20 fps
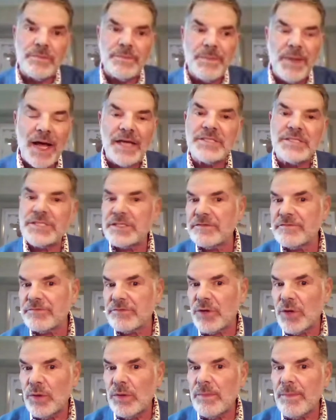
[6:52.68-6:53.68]
positive
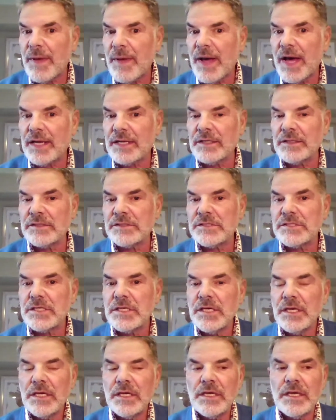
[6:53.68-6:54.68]
role models
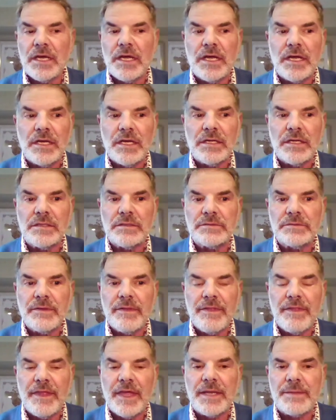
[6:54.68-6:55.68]

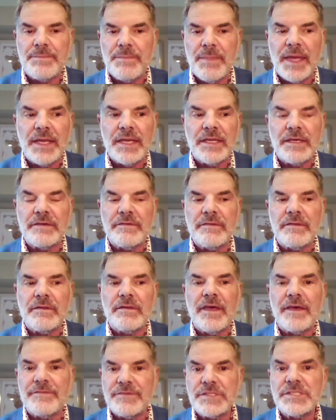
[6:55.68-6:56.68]
that men
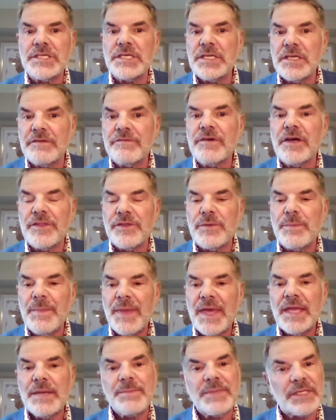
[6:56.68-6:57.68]
have seen of other
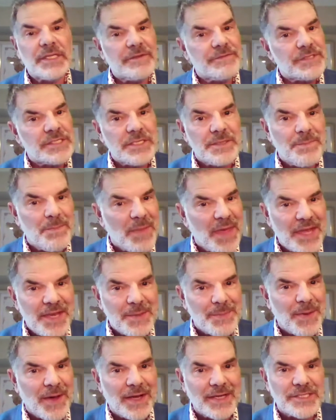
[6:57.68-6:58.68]
men, but they've seen
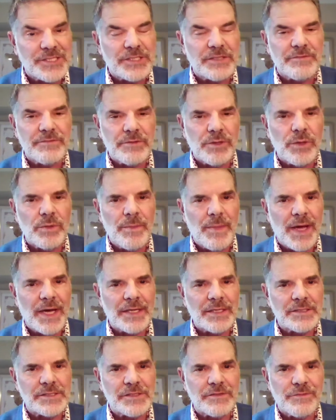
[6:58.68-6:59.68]
many positive role
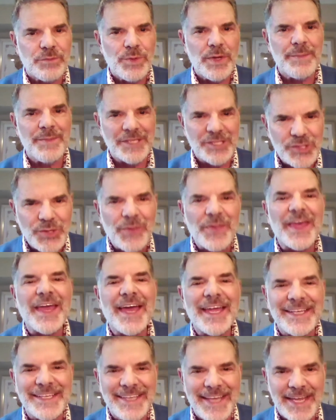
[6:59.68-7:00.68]
models of women. So they
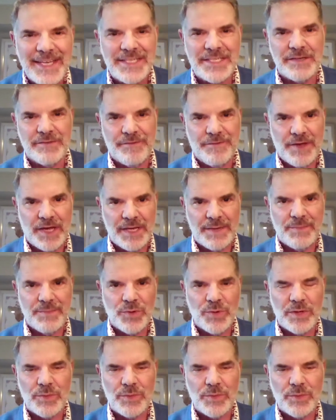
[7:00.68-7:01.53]
identify more